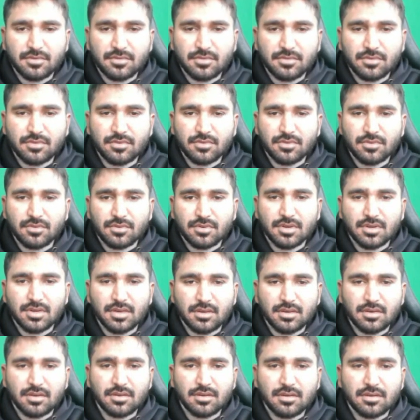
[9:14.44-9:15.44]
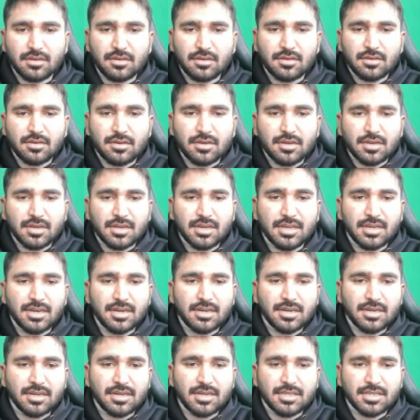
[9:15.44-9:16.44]
Okay,
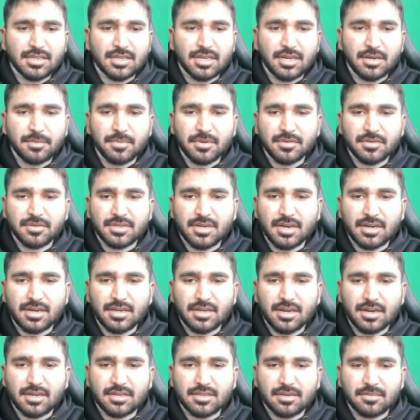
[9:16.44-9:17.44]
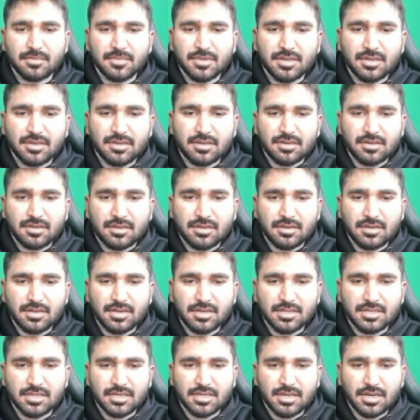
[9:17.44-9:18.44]
create a descriptive statistical summary.
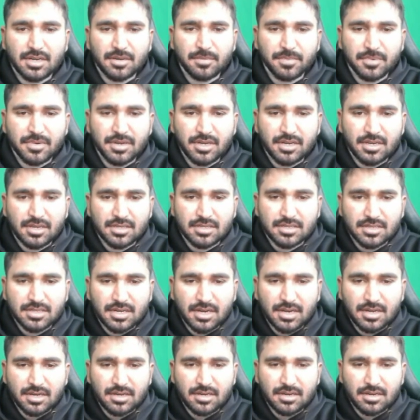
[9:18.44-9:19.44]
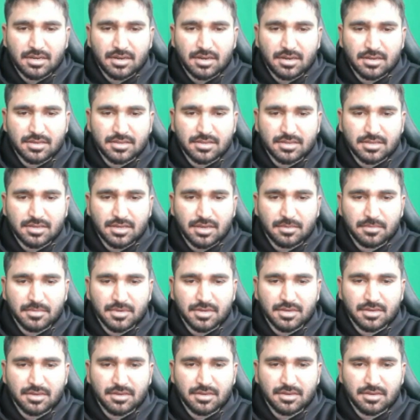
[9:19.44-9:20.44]
Descriptive statistical
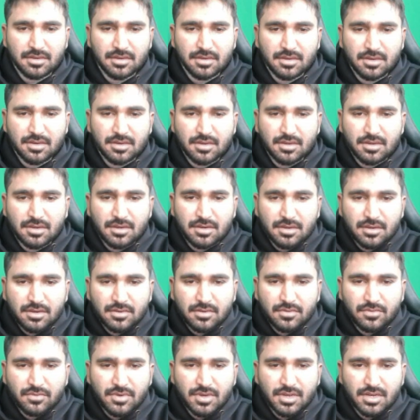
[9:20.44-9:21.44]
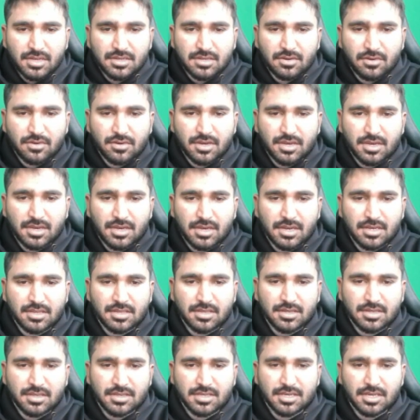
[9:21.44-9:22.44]
summary. Where is okay? Here is
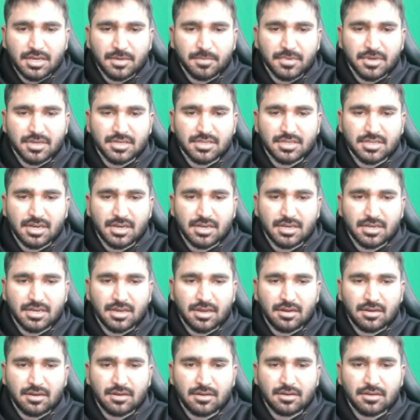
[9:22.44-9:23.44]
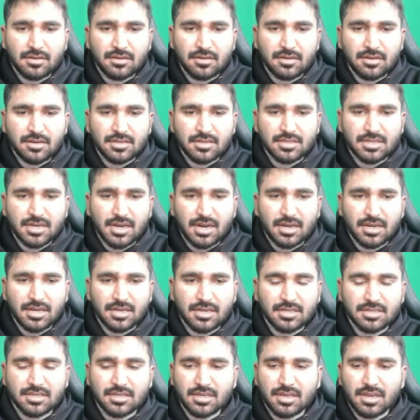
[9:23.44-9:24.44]
the descriptive statistical
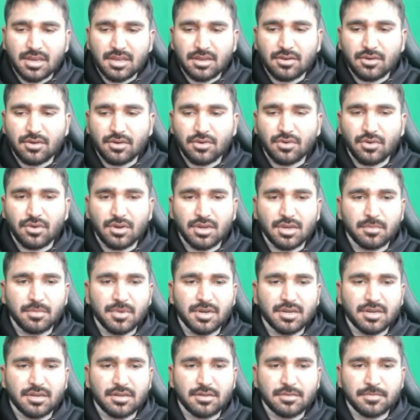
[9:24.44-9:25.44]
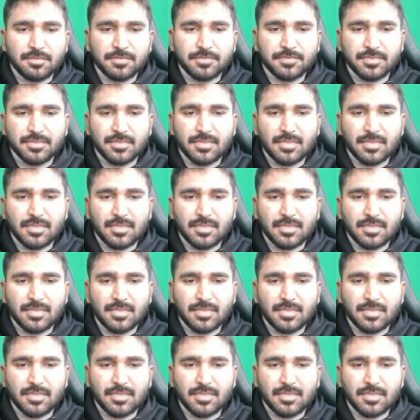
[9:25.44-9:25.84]
statics. Click on OK button.